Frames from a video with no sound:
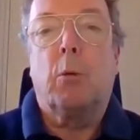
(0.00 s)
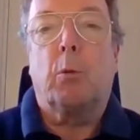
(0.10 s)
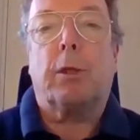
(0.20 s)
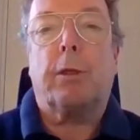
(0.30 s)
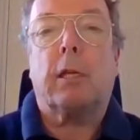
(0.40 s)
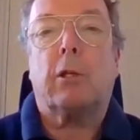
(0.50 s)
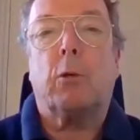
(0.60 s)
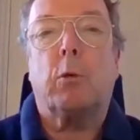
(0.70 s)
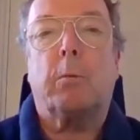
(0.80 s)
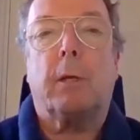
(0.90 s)
We think
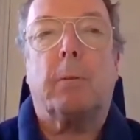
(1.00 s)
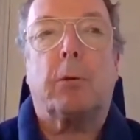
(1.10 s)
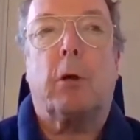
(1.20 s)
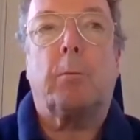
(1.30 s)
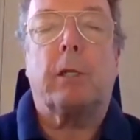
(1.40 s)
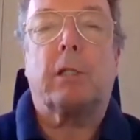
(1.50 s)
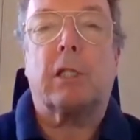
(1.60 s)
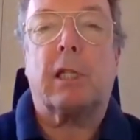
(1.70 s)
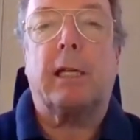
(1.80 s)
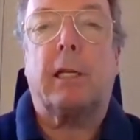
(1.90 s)
you would be appropriate
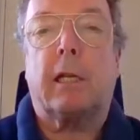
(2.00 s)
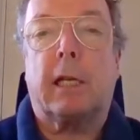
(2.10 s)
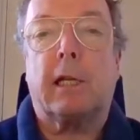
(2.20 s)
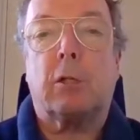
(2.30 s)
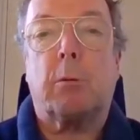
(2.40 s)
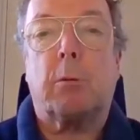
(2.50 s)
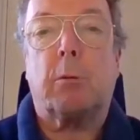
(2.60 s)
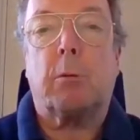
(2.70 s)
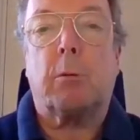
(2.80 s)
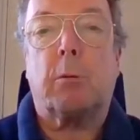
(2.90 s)
to stand in Kingsway,
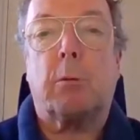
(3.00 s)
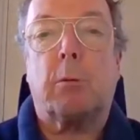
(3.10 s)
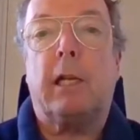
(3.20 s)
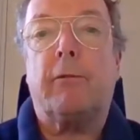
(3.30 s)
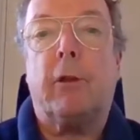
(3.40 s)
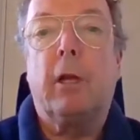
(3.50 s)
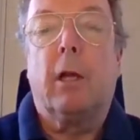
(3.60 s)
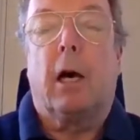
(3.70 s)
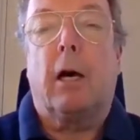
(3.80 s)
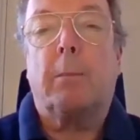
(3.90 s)
where you live,
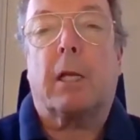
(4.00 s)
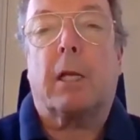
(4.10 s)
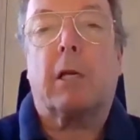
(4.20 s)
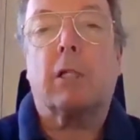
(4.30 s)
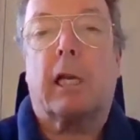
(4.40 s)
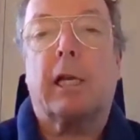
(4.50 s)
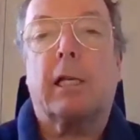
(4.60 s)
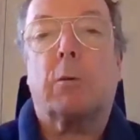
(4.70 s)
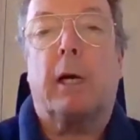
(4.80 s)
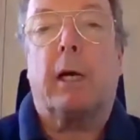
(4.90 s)
because
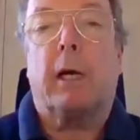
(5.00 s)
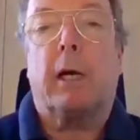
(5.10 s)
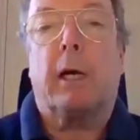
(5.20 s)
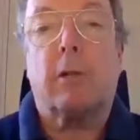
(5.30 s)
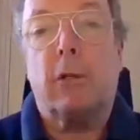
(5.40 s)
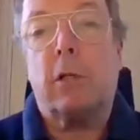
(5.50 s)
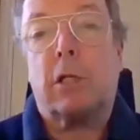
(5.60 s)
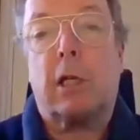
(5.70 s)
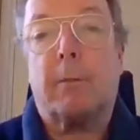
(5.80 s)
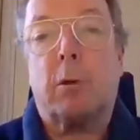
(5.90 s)
Kingsway is, for the
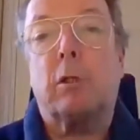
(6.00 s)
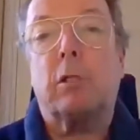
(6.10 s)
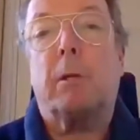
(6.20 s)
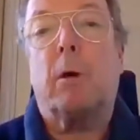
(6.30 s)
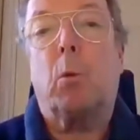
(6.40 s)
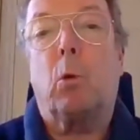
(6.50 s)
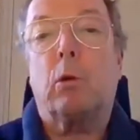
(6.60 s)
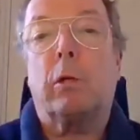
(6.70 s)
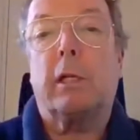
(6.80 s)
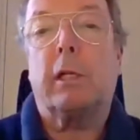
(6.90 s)
first time, going to be a
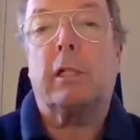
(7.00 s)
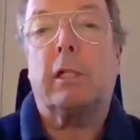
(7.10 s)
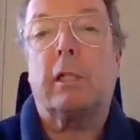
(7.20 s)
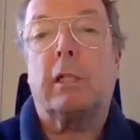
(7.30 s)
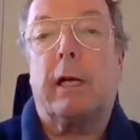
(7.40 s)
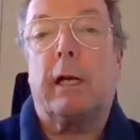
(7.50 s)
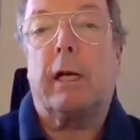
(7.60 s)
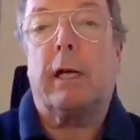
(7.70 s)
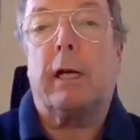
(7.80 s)
ward in its own right.